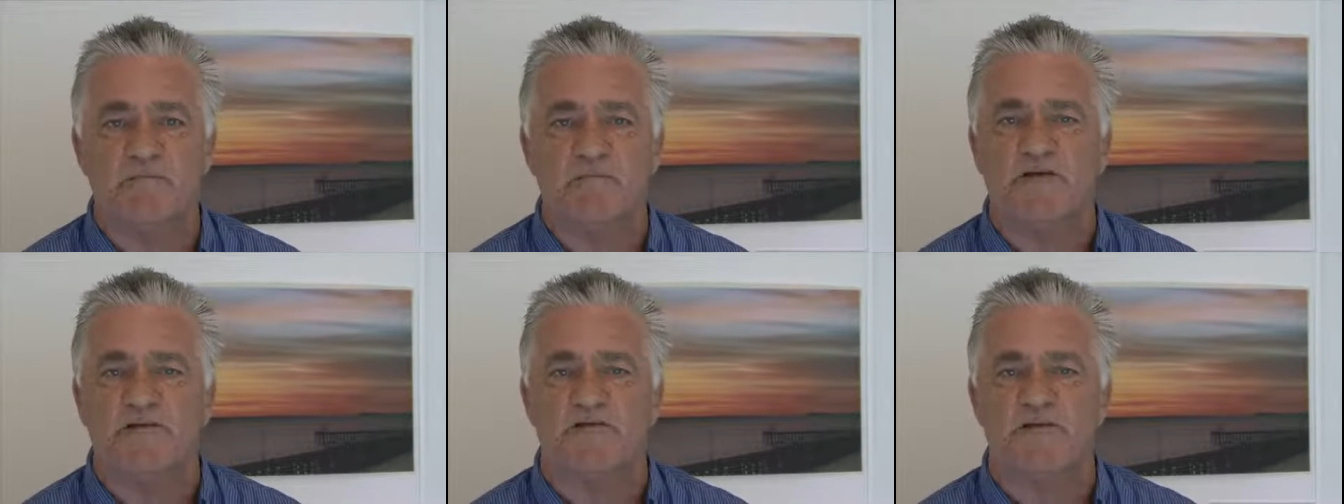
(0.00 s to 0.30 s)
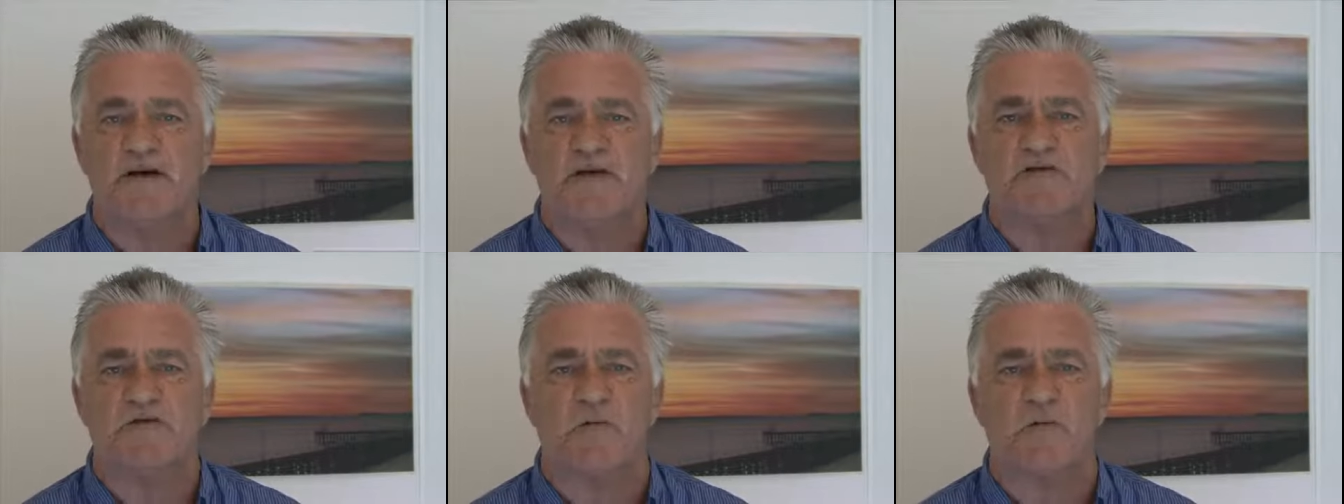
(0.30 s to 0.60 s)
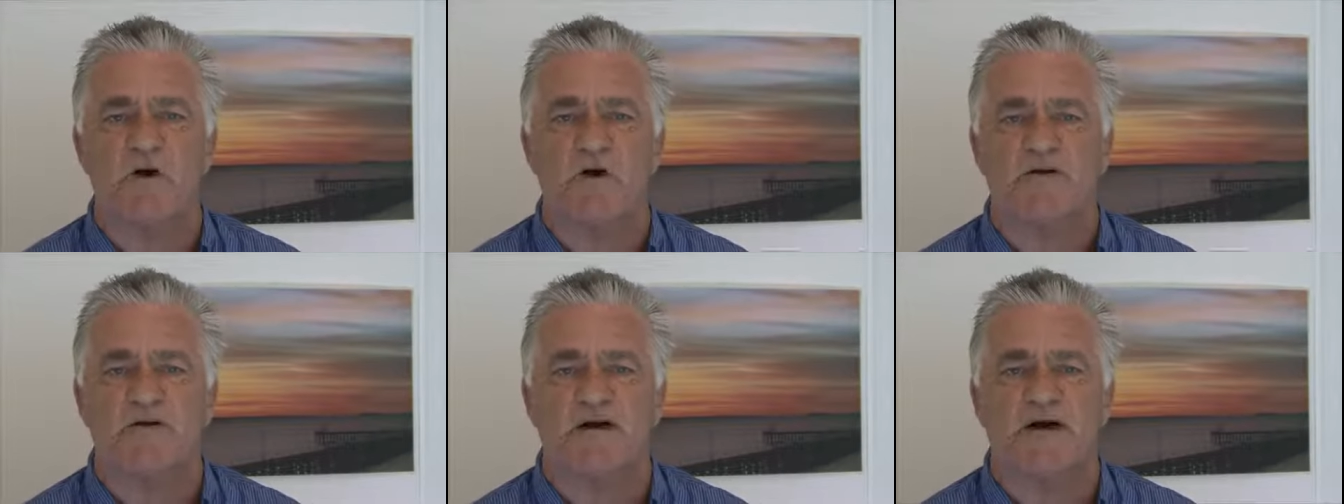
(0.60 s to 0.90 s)
But these
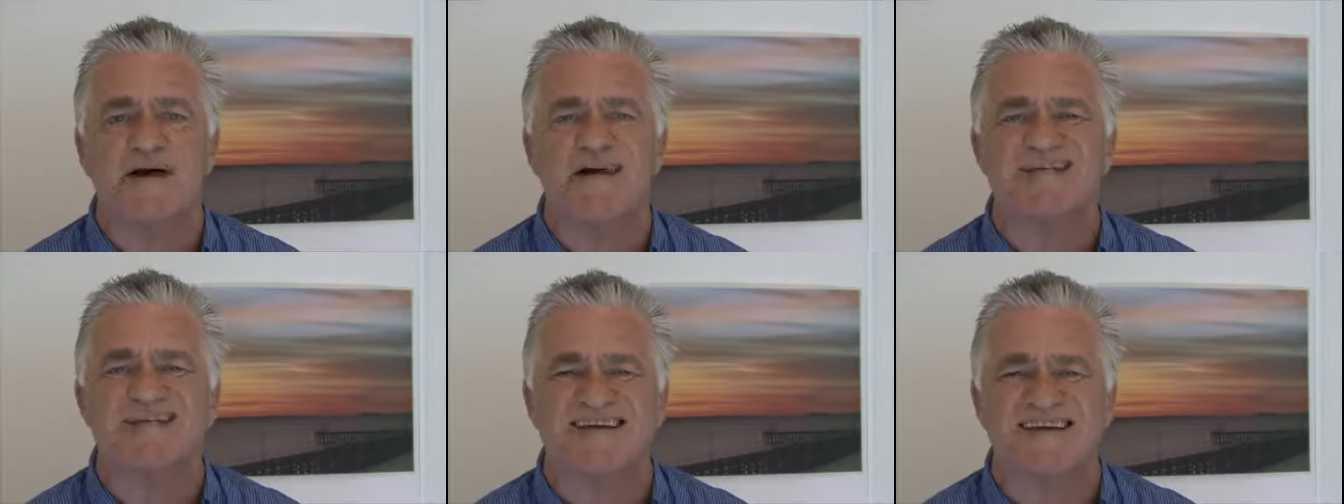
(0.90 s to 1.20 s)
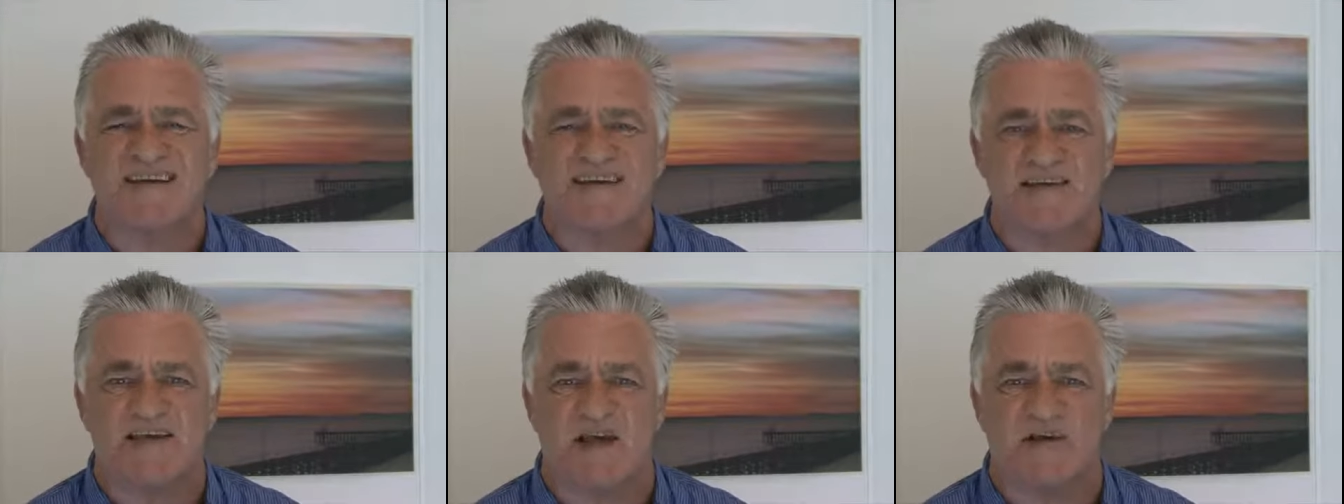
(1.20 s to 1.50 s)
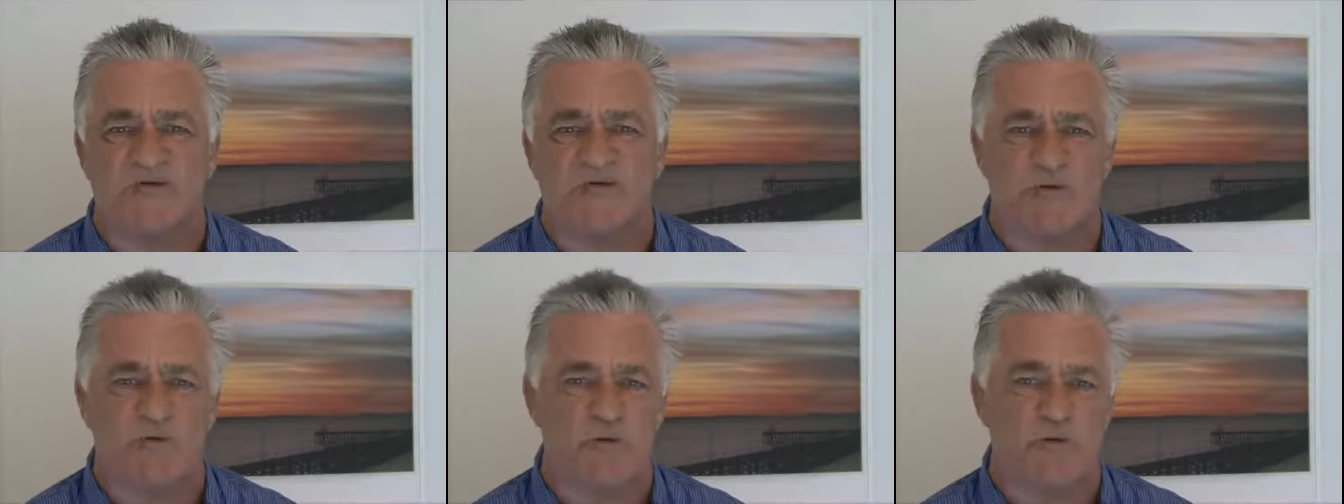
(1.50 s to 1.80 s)
weren't a
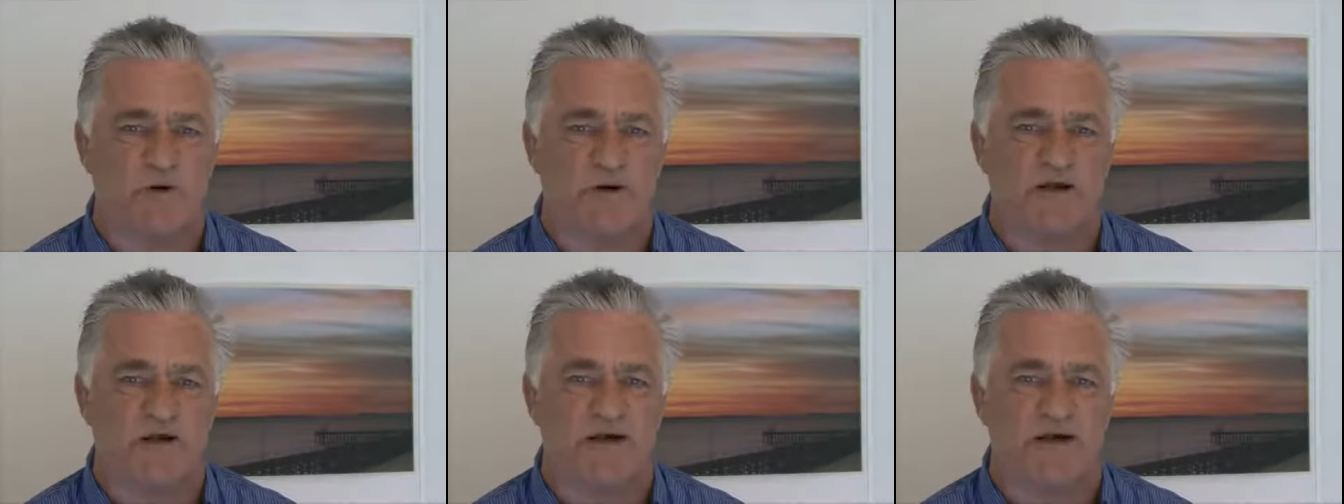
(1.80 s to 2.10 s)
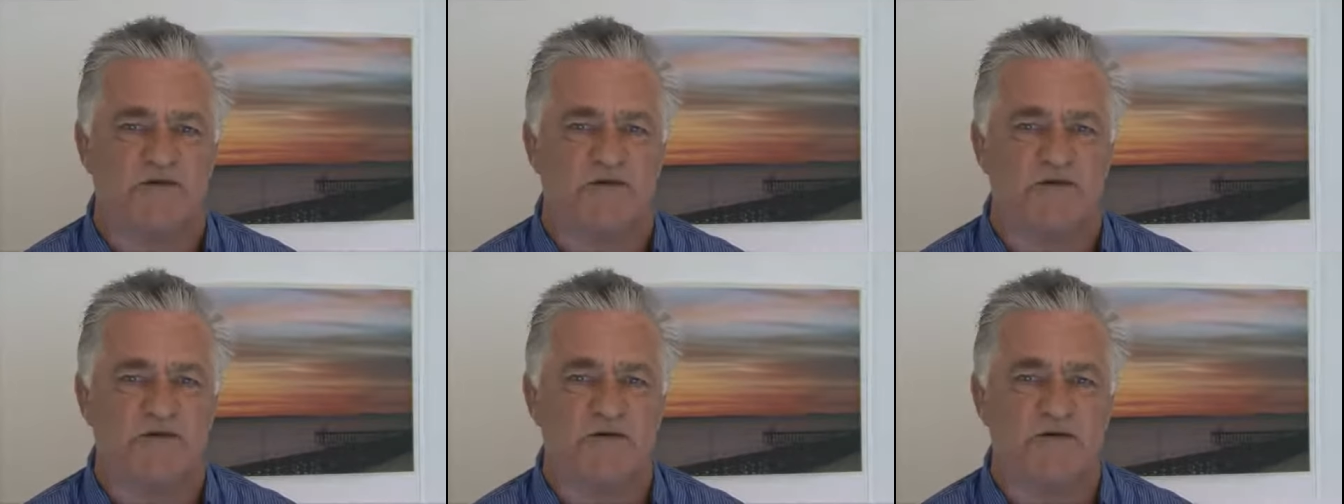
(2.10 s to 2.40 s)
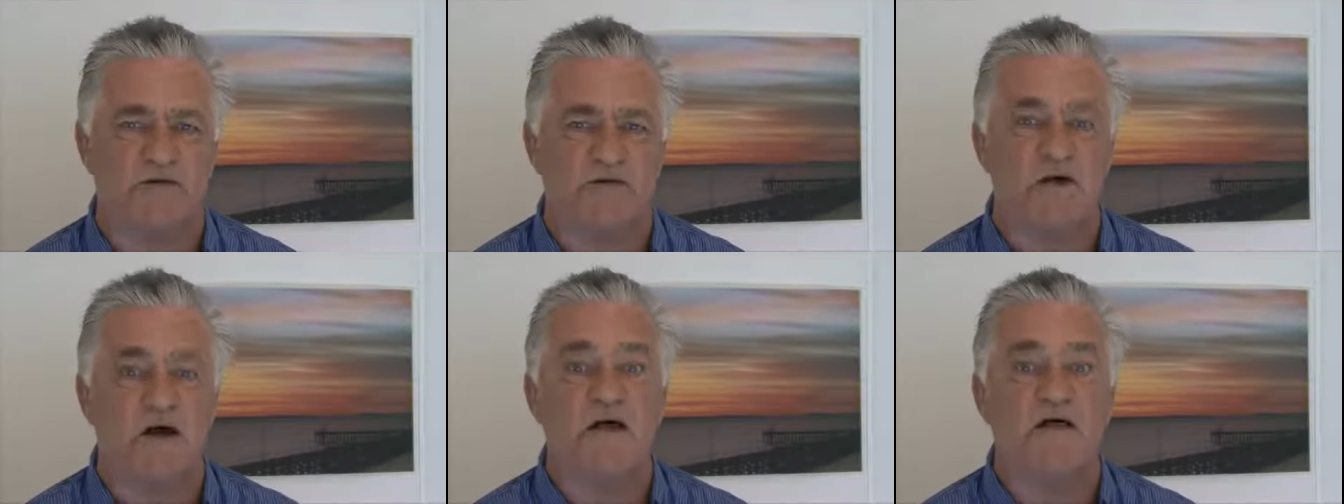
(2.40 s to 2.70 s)
successful
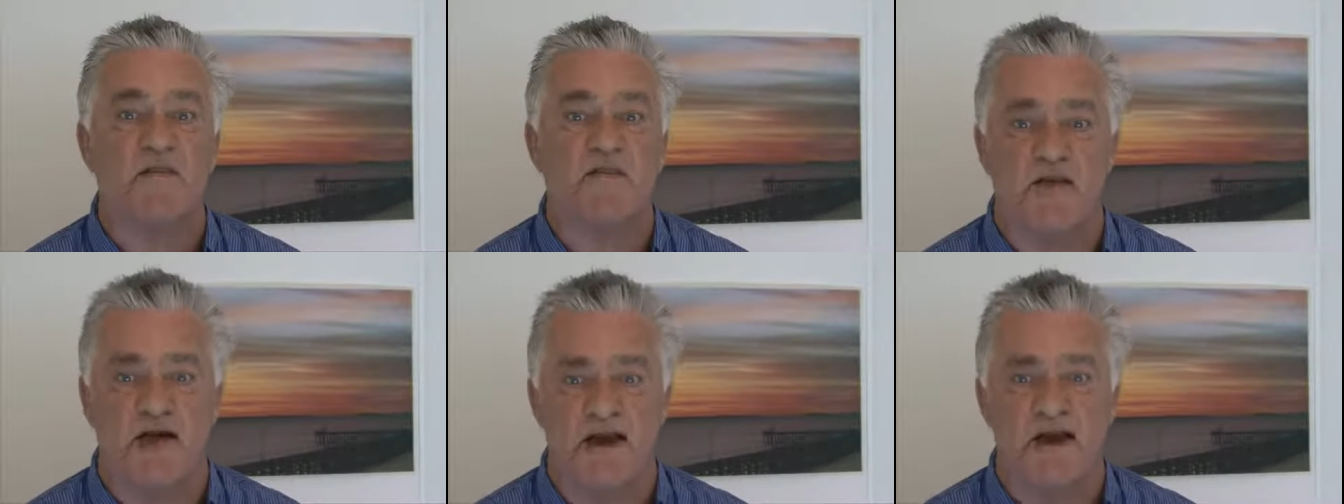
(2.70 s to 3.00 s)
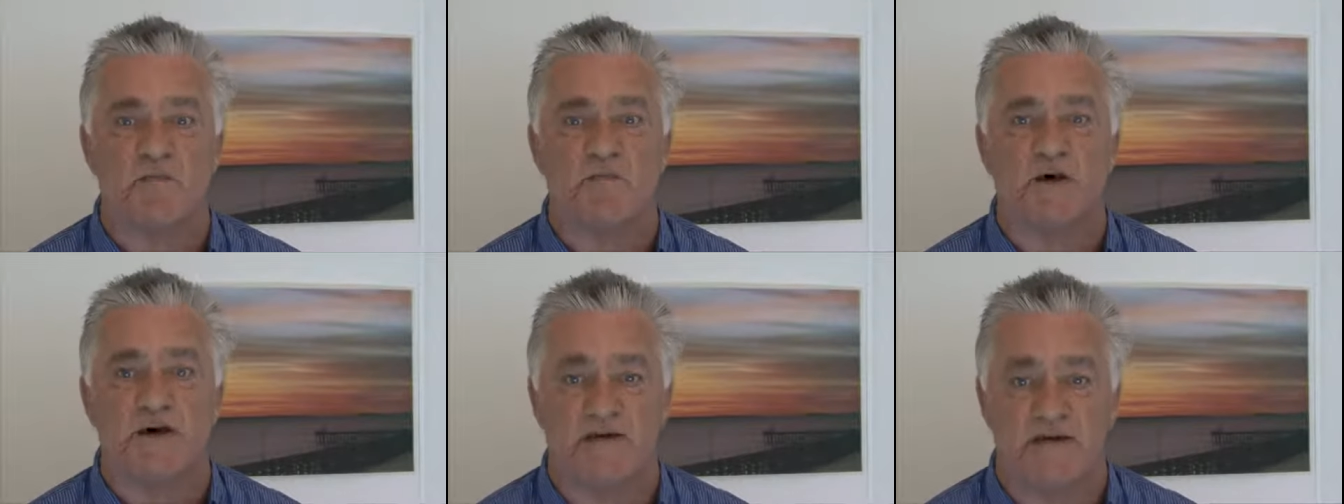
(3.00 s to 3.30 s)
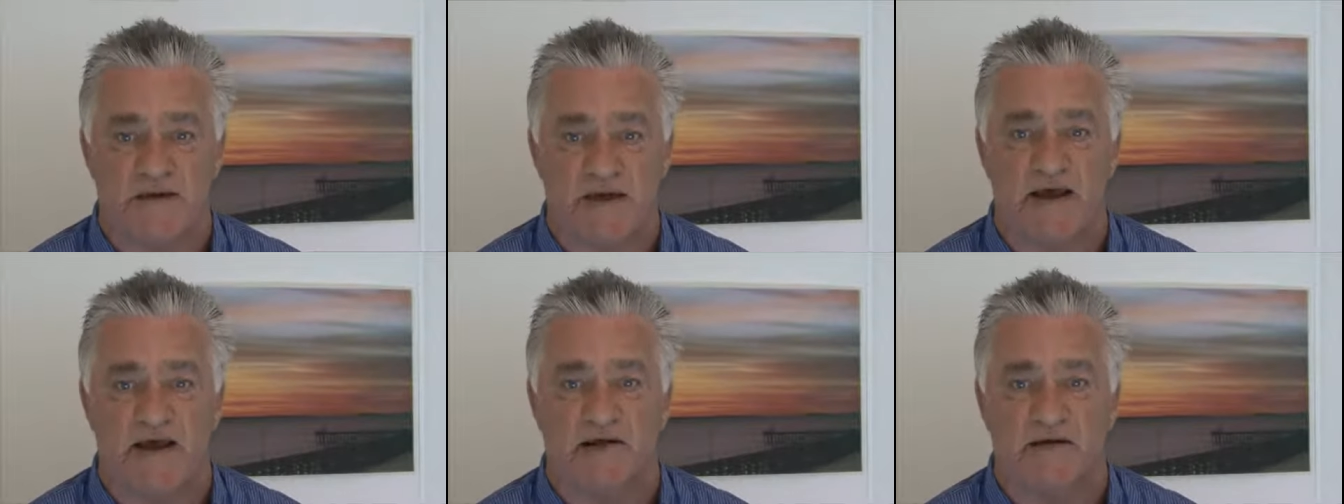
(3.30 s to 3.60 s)
release. They were
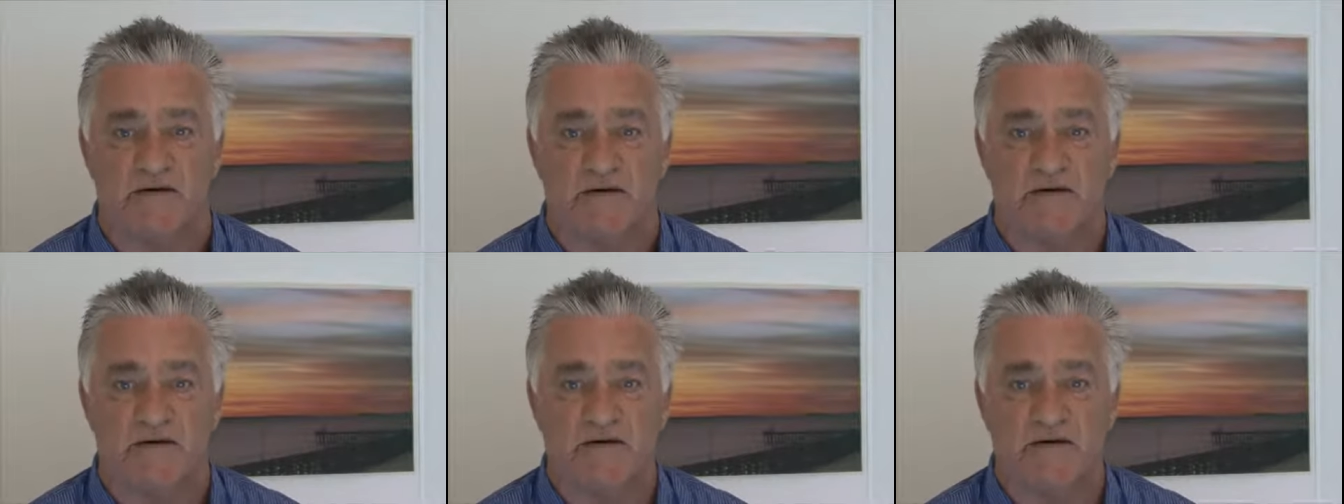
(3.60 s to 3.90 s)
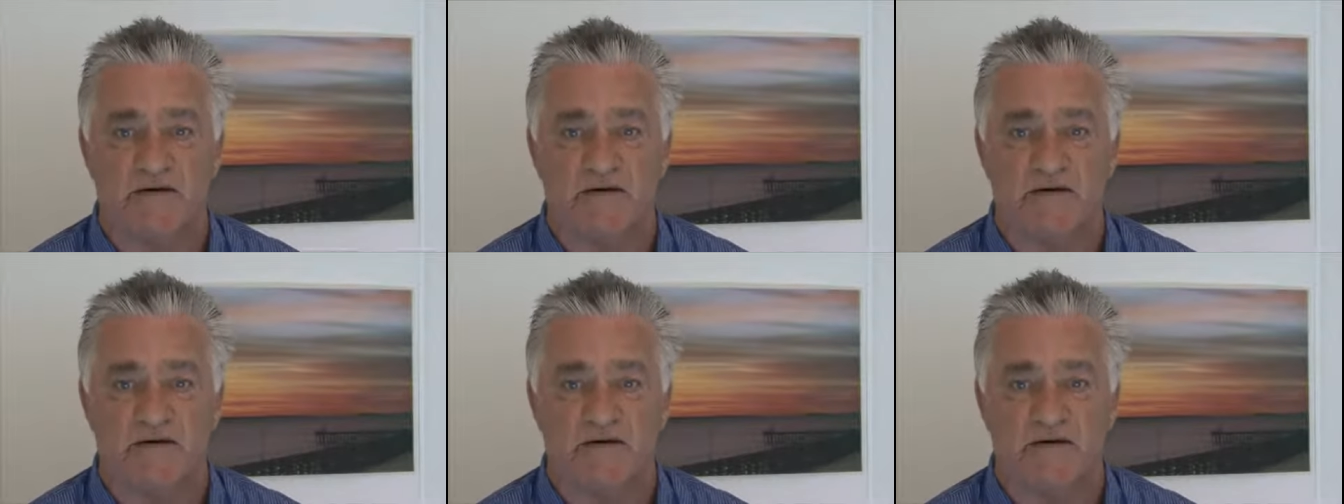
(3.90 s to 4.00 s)
dead.